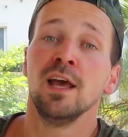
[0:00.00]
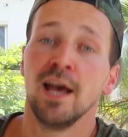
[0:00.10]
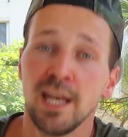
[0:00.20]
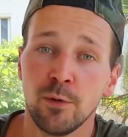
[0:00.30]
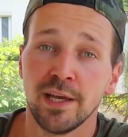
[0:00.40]

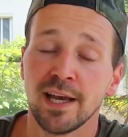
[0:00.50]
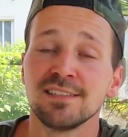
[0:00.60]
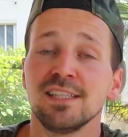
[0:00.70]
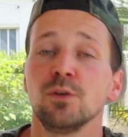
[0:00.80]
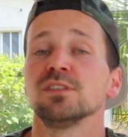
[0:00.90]
Anyway, I
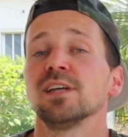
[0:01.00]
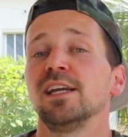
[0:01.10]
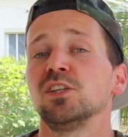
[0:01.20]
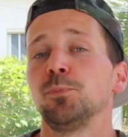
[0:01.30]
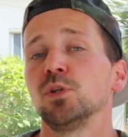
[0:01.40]
still
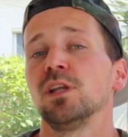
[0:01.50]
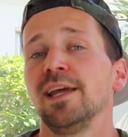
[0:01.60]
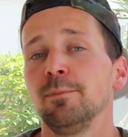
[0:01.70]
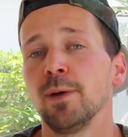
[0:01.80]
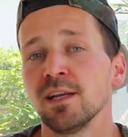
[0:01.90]
decided to put the
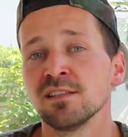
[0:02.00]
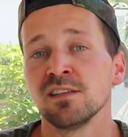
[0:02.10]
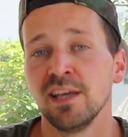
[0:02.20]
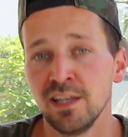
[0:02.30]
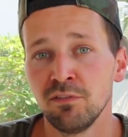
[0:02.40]

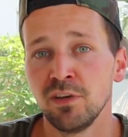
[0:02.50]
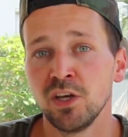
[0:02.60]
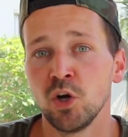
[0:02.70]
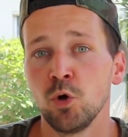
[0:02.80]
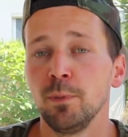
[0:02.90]
laidbackness in the
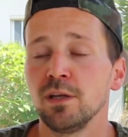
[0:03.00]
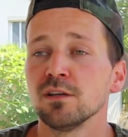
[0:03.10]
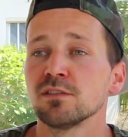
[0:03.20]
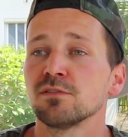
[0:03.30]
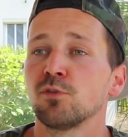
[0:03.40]
video
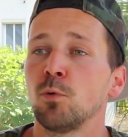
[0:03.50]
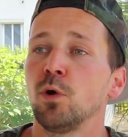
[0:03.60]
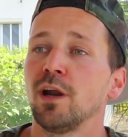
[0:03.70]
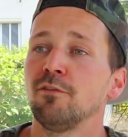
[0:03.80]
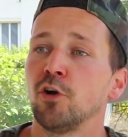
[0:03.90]
because from
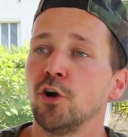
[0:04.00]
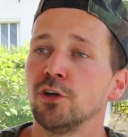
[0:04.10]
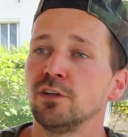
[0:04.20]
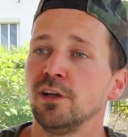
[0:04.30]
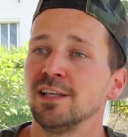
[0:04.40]
what I've
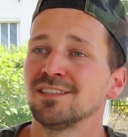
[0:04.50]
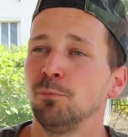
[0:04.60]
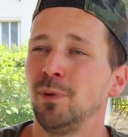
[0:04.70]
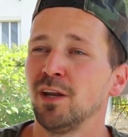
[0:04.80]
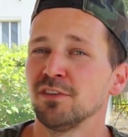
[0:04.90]
heard, it's a
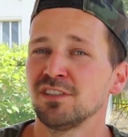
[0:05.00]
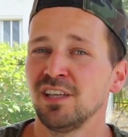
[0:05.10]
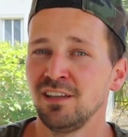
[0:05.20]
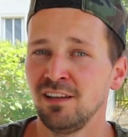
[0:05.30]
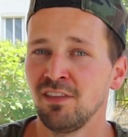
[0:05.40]
bit of a
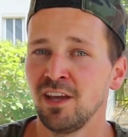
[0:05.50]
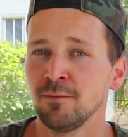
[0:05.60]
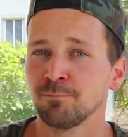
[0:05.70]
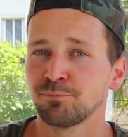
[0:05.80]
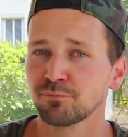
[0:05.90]
Sydney
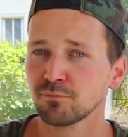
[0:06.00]
thing.